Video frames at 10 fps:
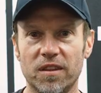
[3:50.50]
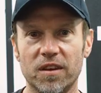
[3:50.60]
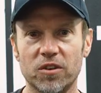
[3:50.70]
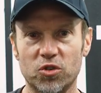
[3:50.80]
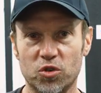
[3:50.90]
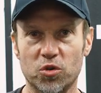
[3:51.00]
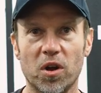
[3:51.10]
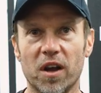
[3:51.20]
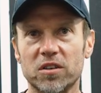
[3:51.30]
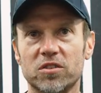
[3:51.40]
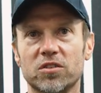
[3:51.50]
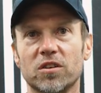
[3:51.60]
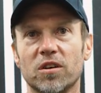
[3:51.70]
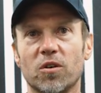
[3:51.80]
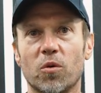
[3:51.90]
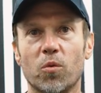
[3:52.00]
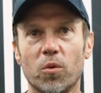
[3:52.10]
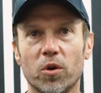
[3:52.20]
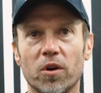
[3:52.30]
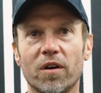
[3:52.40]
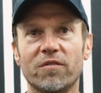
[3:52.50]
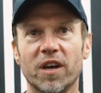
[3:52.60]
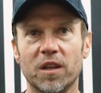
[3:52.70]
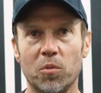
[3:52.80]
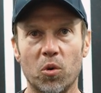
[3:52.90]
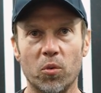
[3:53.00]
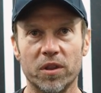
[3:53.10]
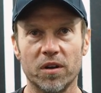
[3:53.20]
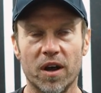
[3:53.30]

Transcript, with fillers: the trucks were available with an